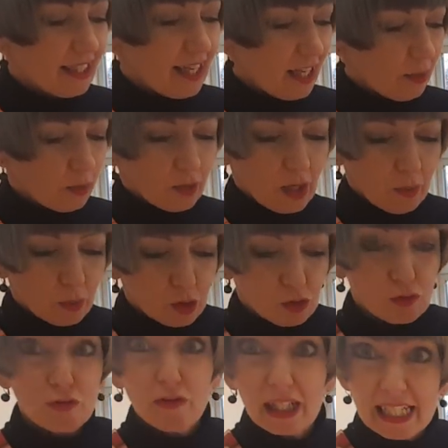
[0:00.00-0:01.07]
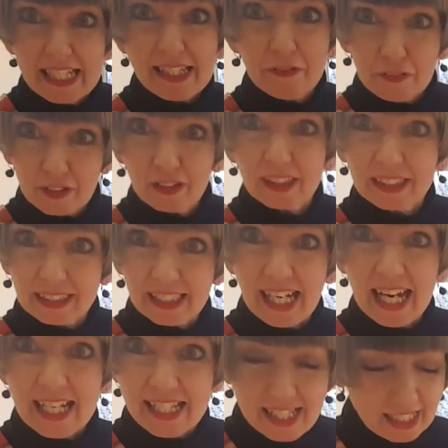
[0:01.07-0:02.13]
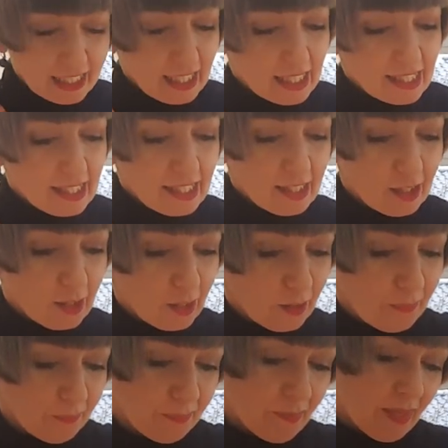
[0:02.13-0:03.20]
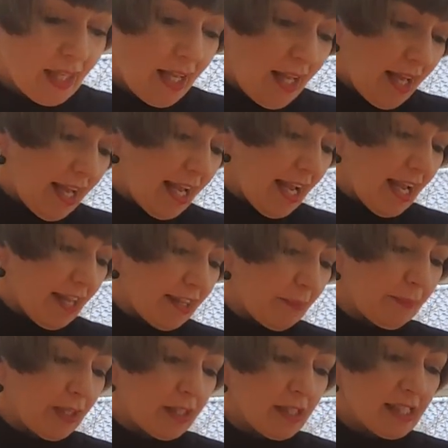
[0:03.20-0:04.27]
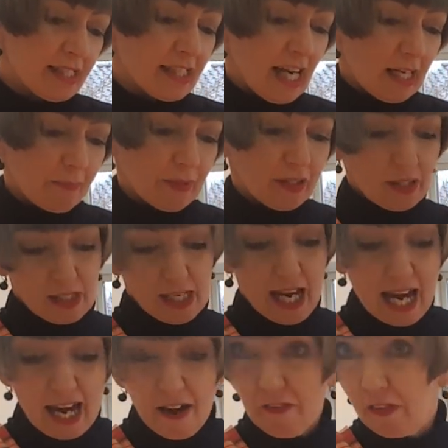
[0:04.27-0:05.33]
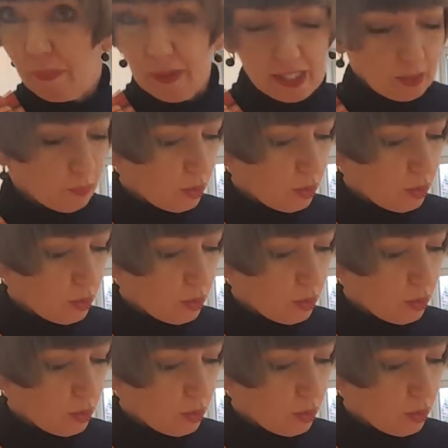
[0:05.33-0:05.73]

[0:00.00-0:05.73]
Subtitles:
it was really difficult to get tickets to the Burns night because everybody